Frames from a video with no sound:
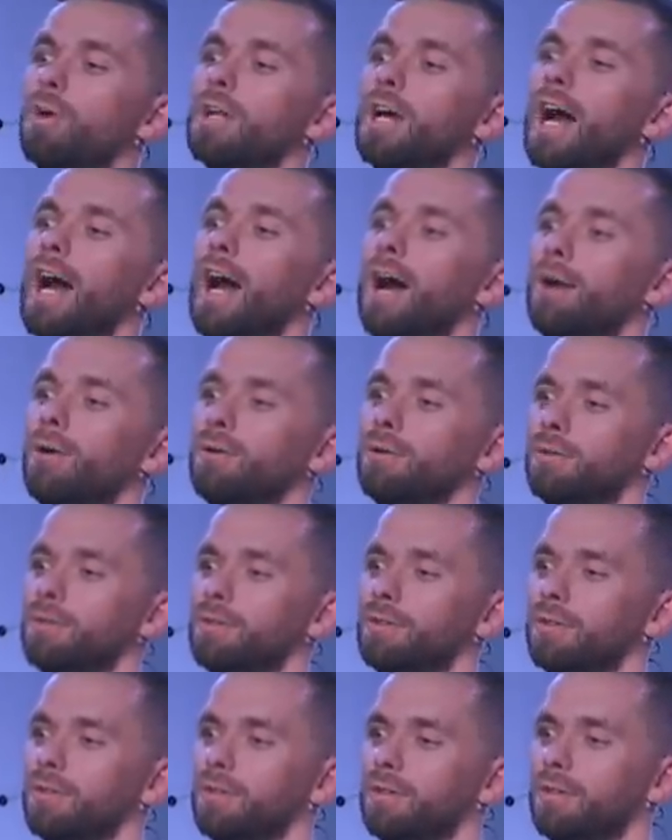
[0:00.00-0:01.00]
out
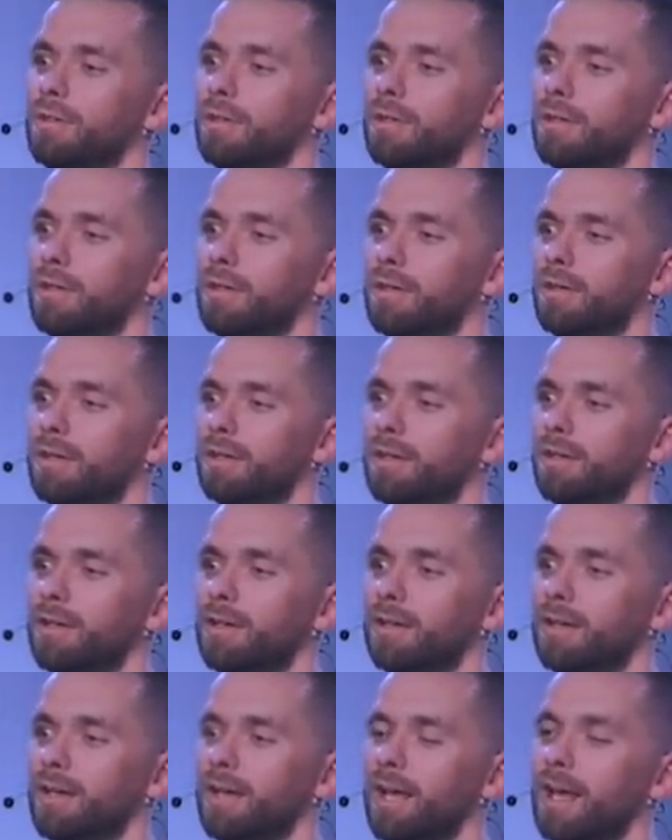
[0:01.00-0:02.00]

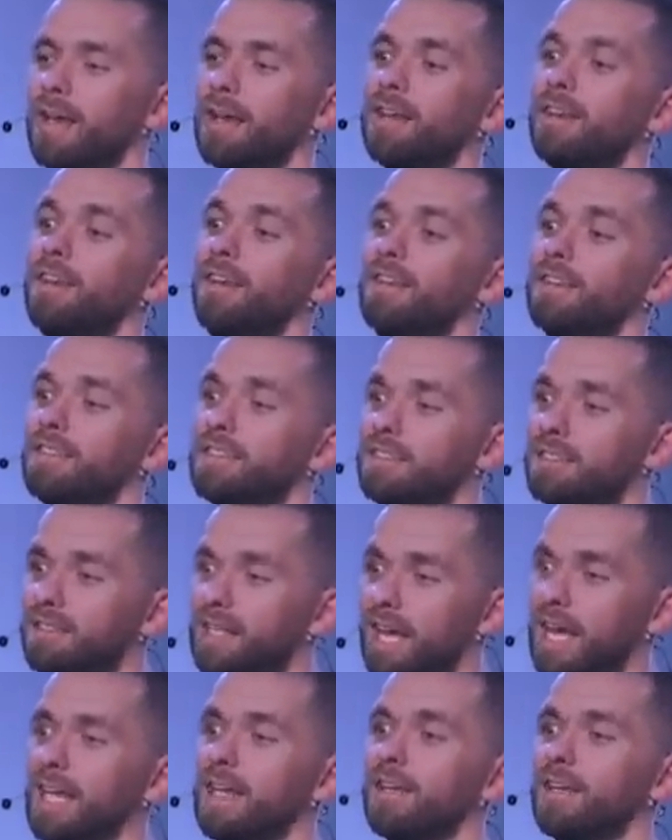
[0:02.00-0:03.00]
and He's
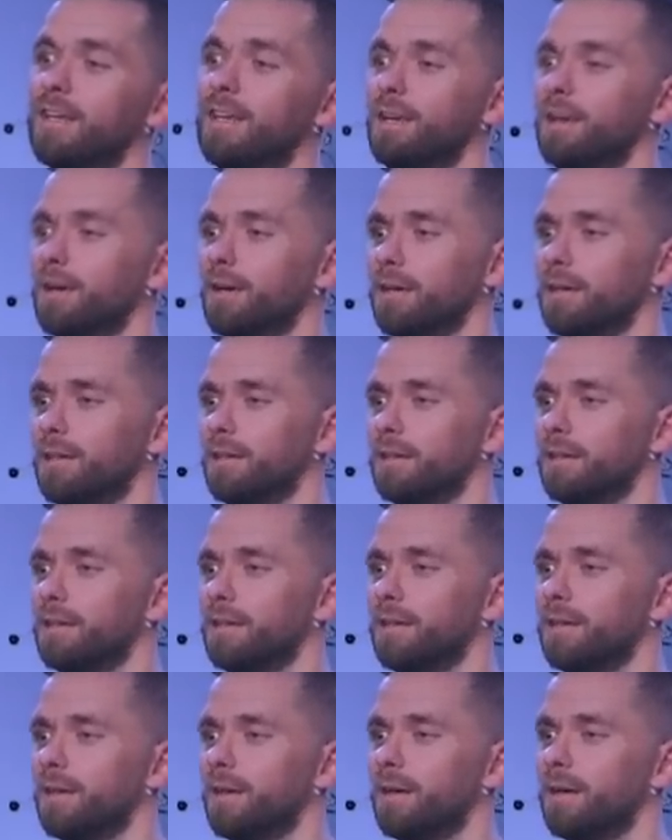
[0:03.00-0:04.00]
staying here
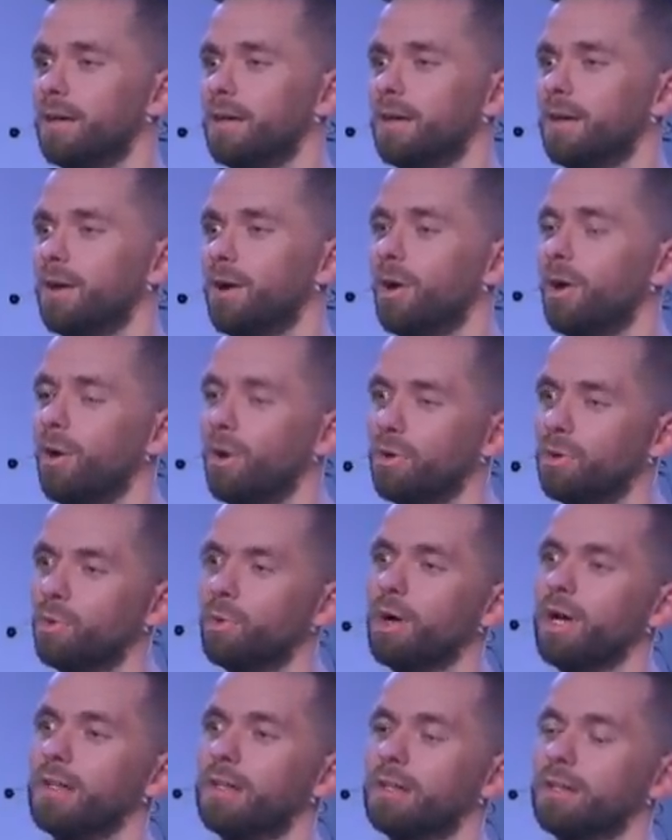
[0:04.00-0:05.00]
all the
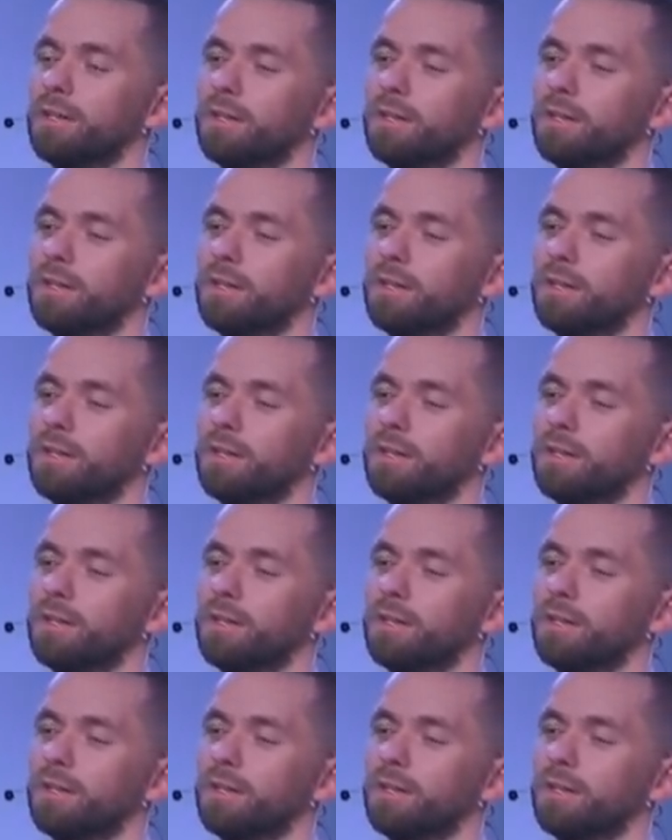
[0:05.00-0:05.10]
way till the